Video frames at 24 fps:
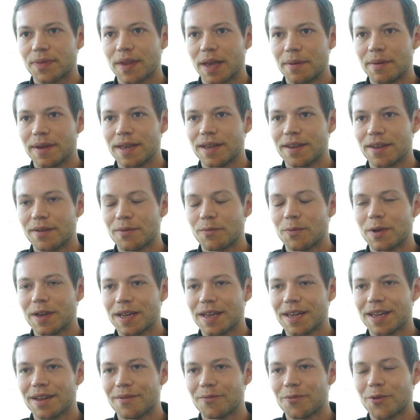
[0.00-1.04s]
I mean,
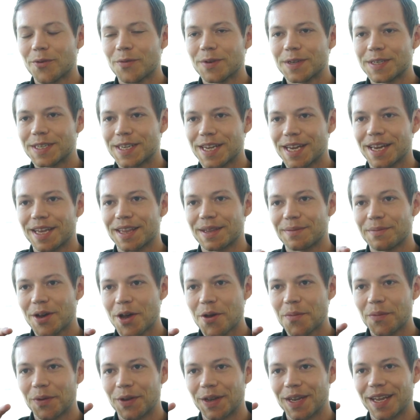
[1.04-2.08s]
we're, what we're seeing at the
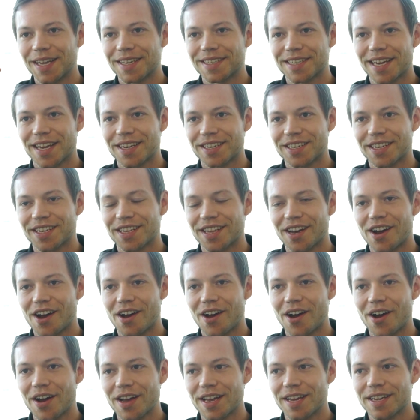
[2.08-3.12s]
moment is actually the
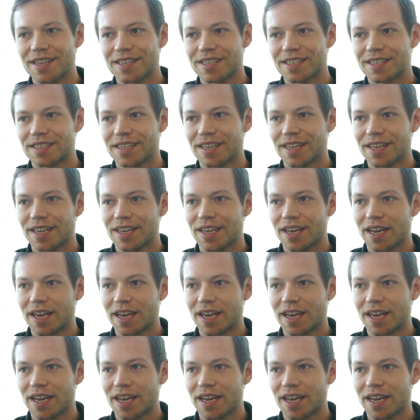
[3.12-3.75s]
highest